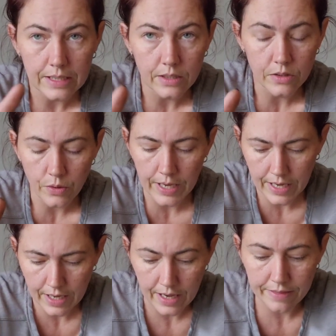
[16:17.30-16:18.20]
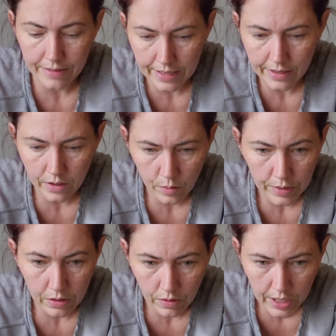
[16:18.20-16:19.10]
looks okay. I think it'll
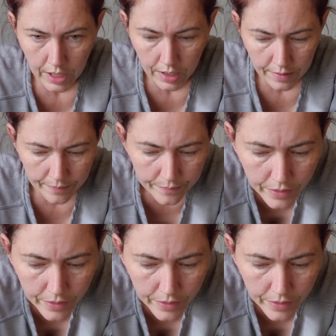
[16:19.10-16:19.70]
be okay.